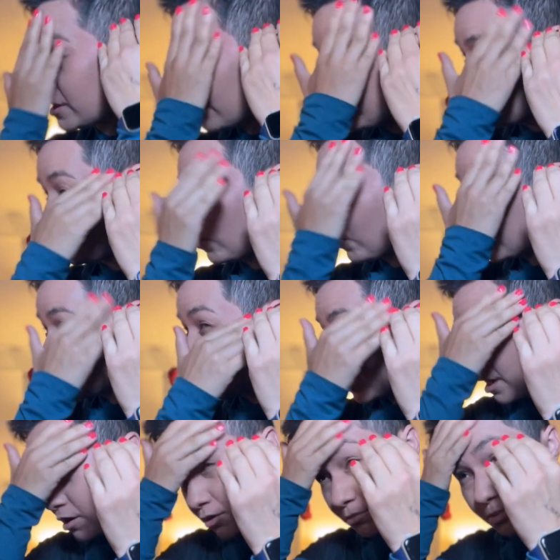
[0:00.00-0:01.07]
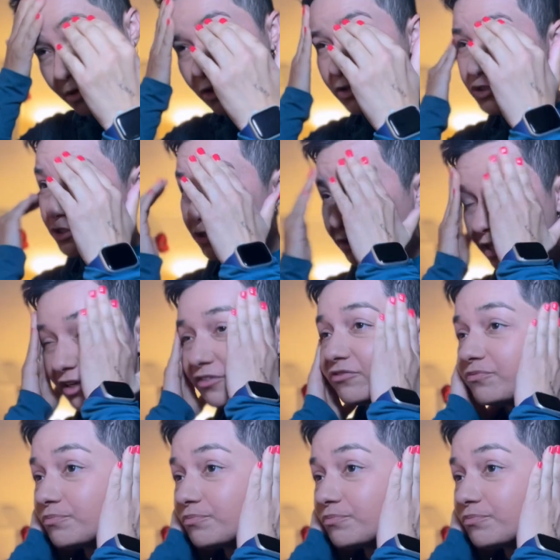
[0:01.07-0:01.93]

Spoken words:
of the workout, but also like